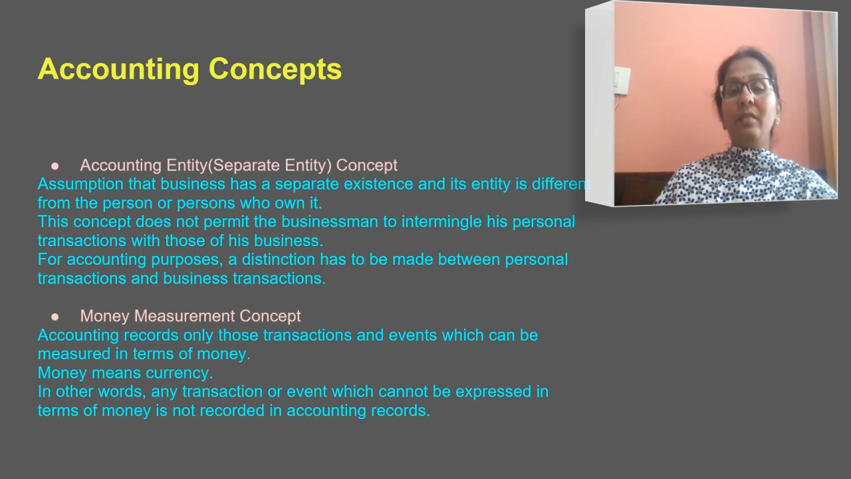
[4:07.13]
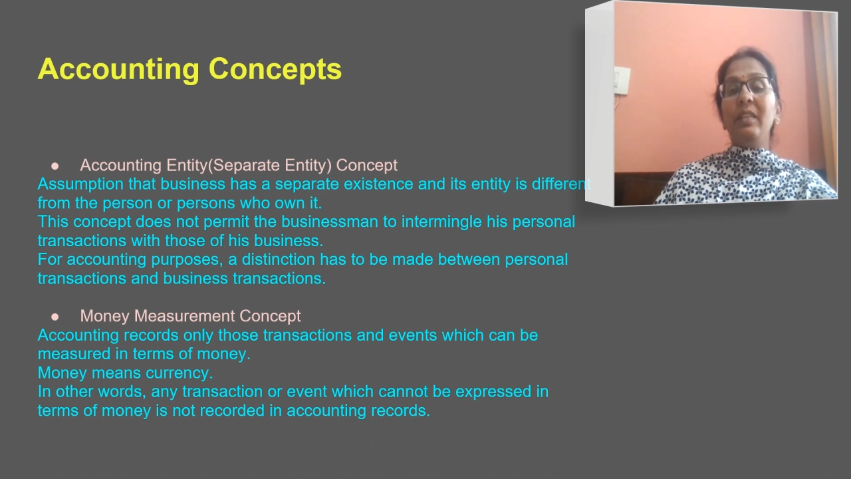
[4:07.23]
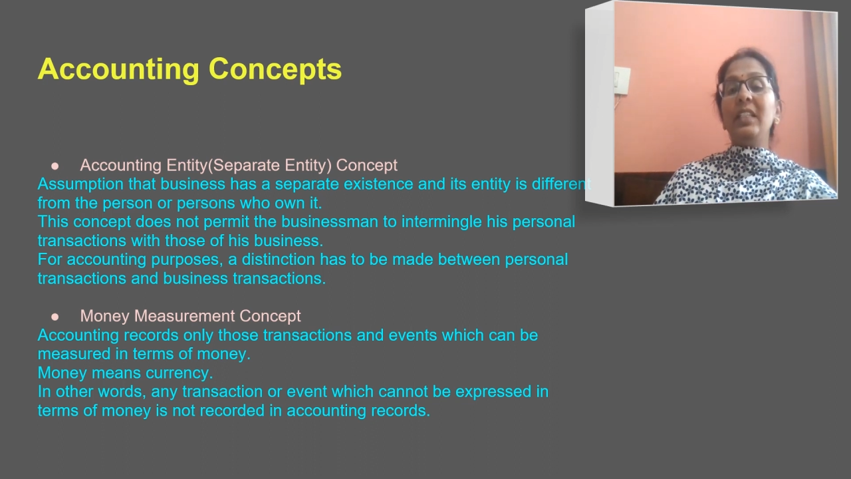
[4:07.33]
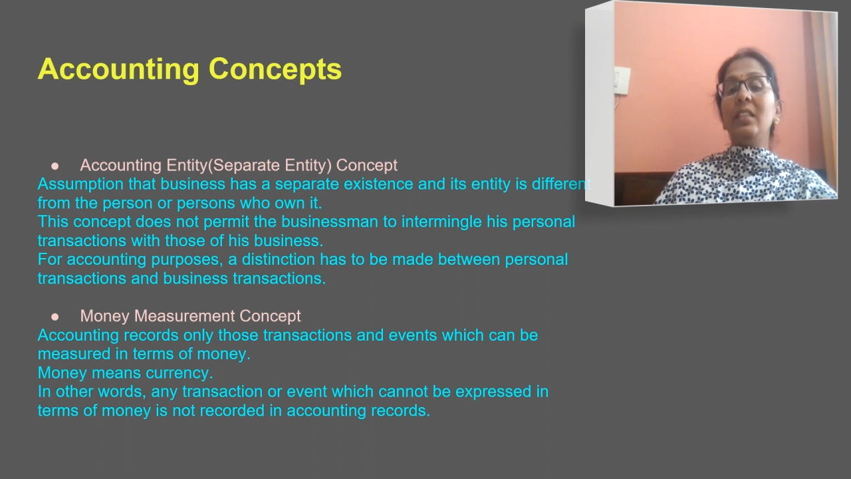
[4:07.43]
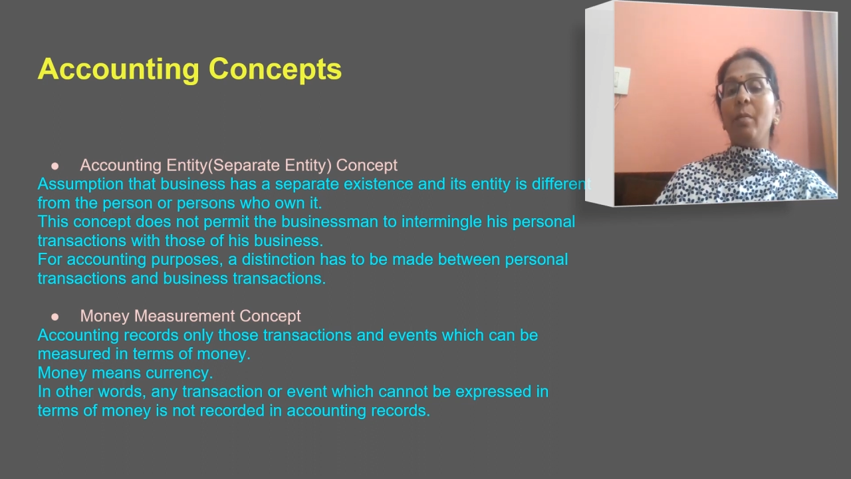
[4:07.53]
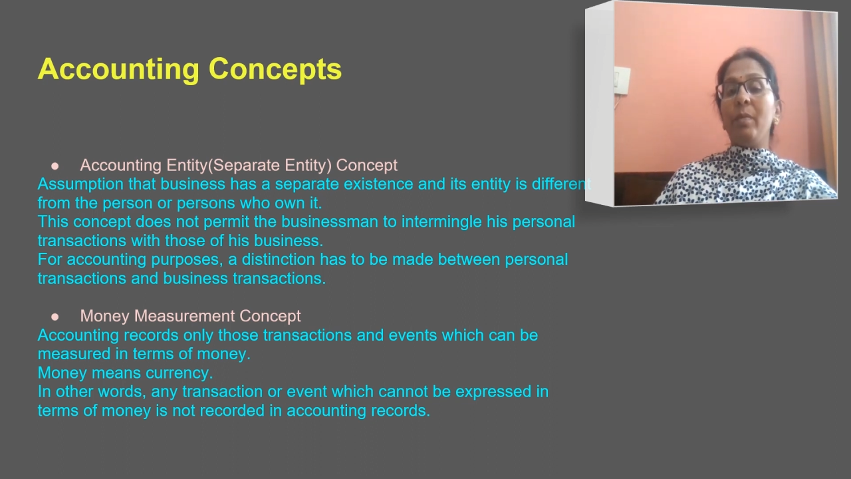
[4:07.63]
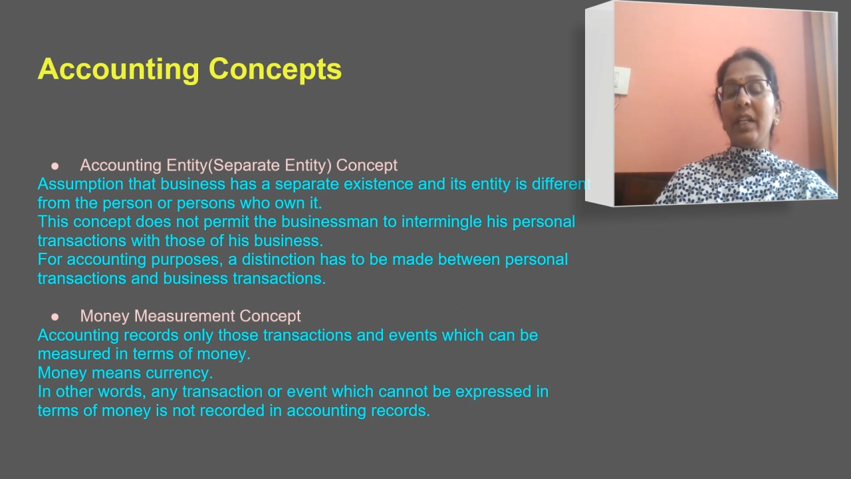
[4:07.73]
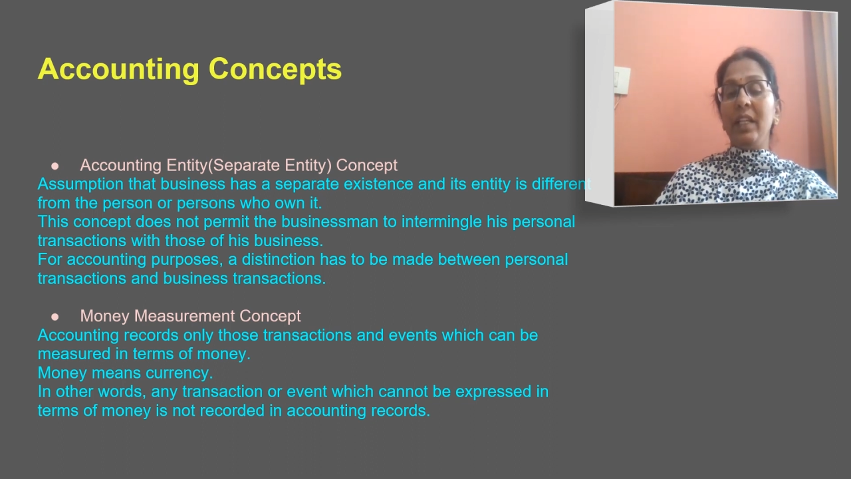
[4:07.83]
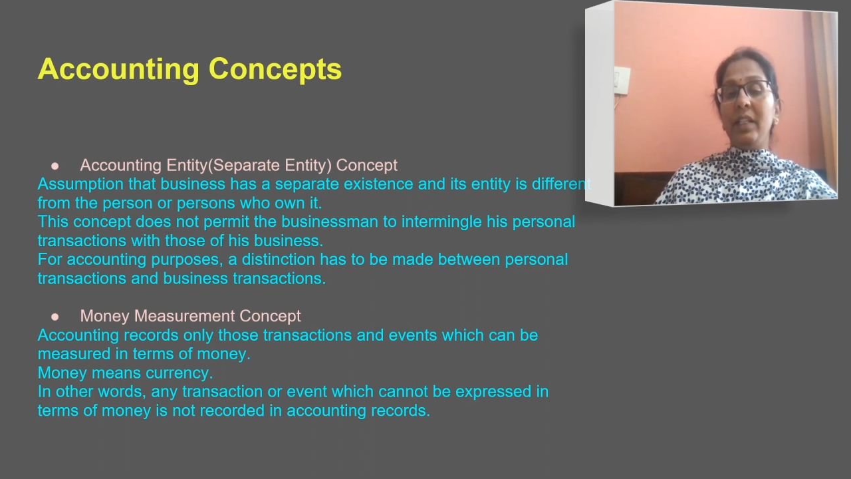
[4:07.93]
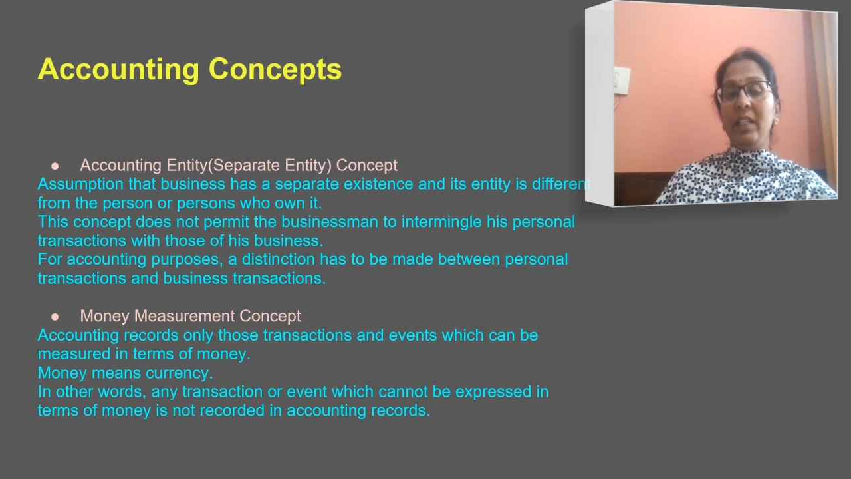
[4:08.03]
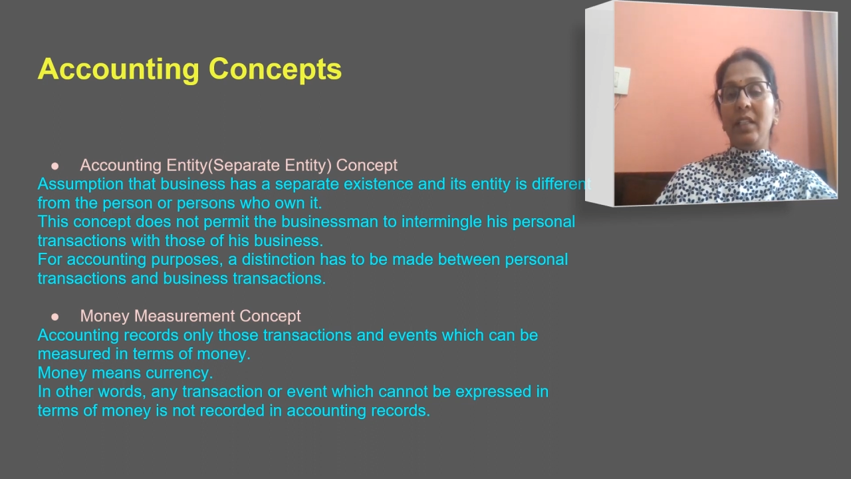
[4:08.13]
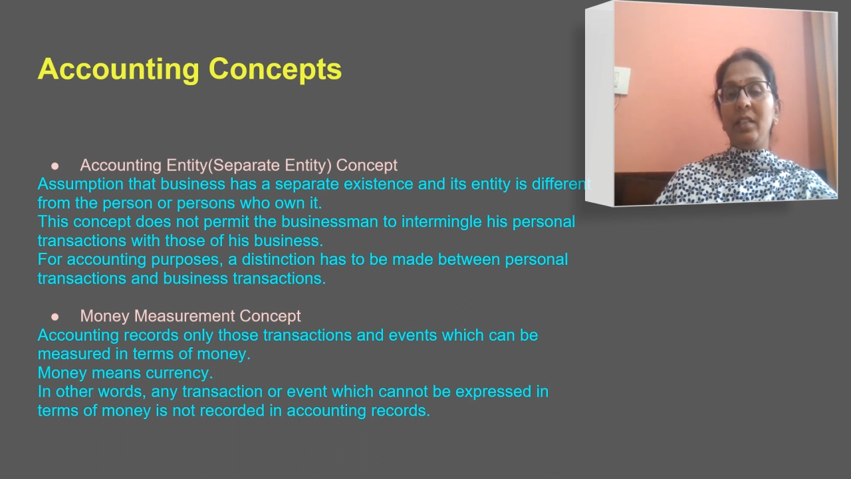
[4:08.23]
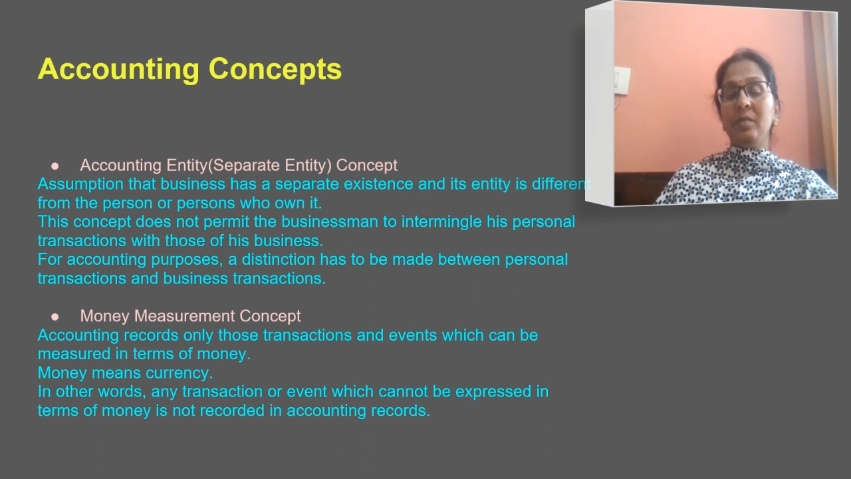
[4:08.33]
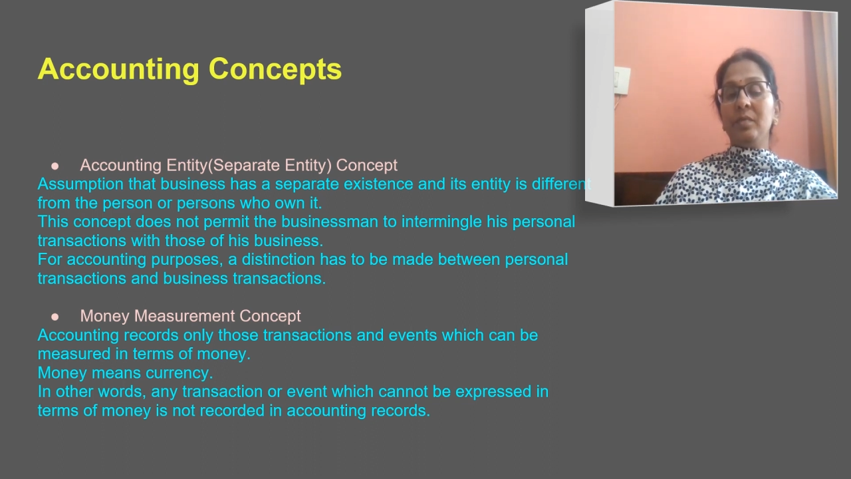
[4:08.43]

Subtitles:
we separate it.